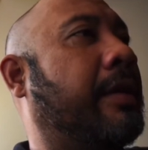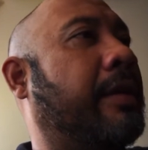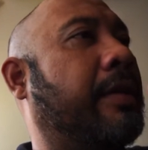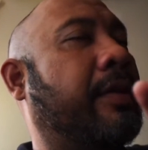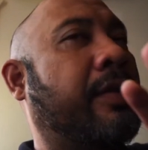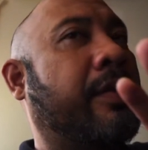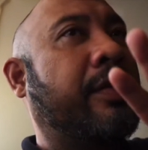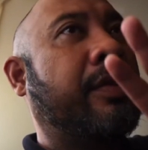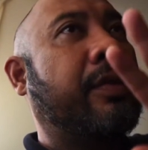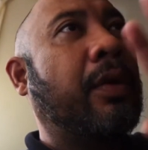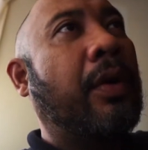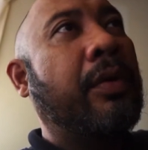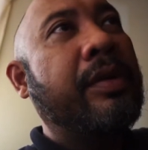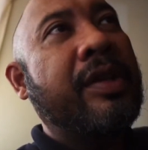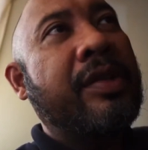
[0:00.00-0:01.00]
the
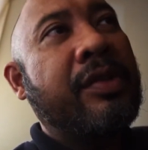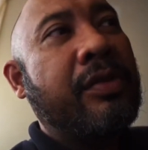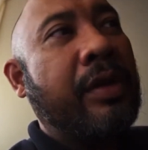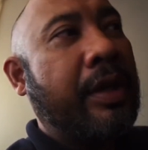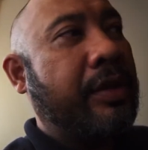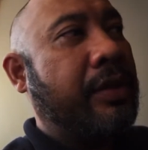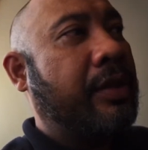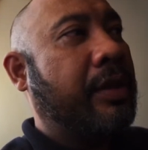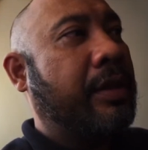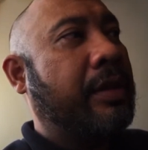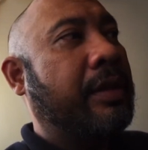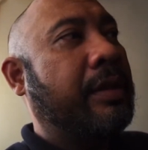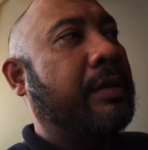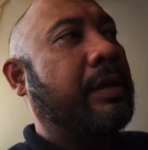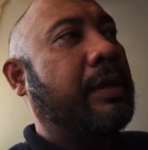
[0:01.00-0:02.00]
story
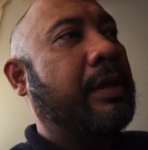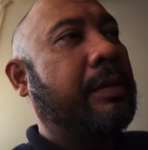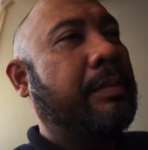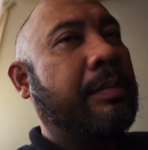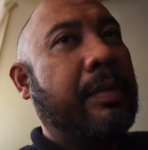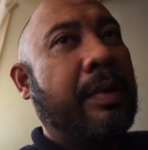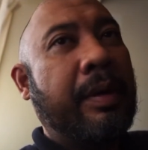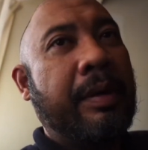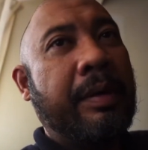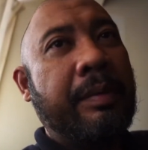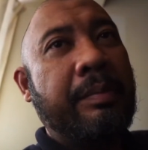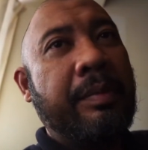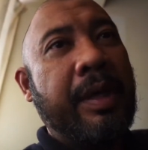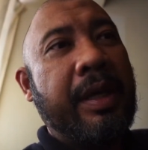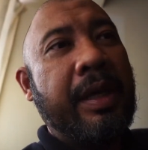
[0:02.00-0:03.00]
structure, the
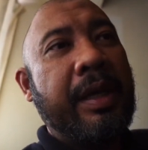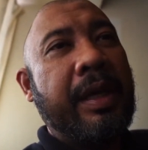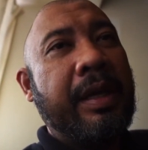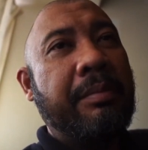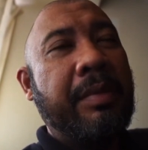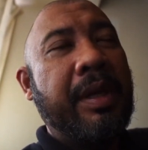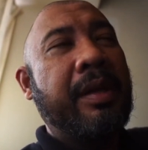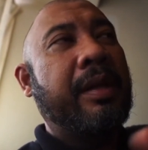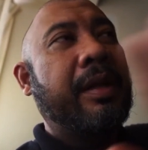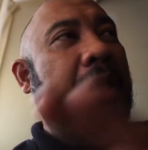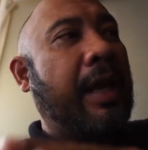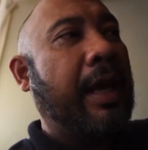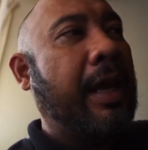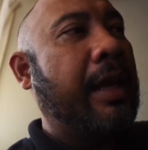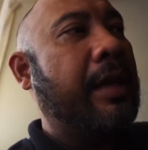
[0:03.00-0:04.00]
beginning, middle,
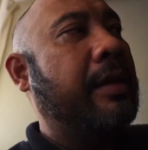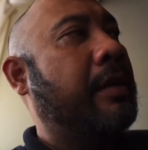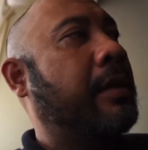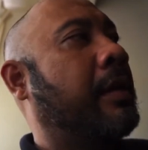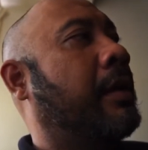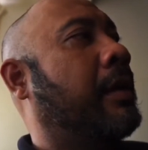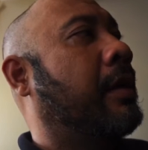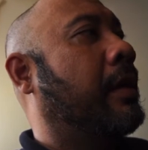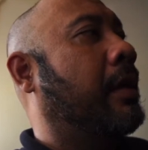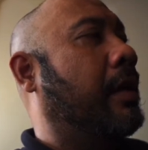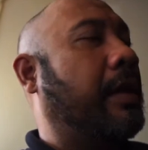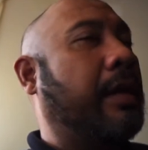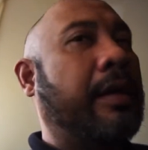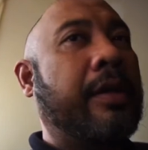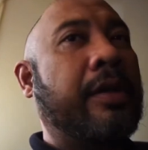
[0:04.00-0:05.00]
end,
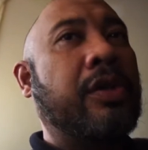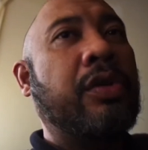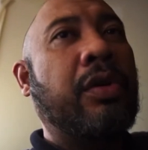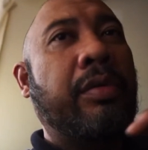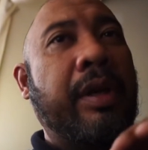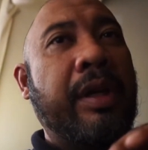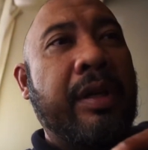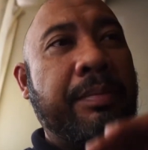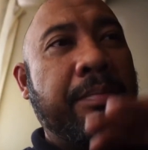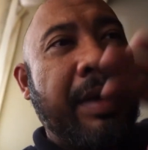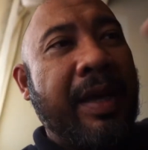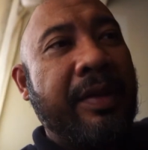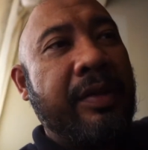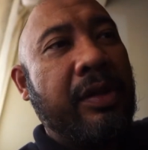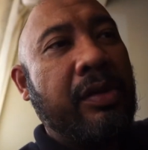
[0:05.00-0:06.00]
the showing the
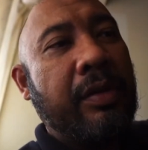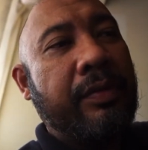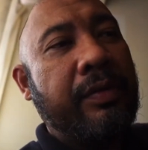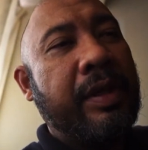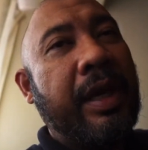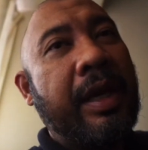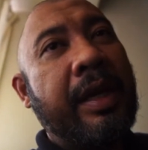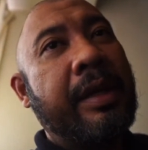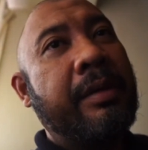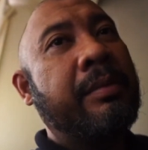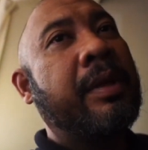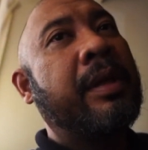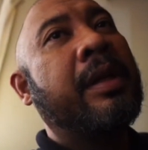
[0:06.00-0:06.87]
passage of time,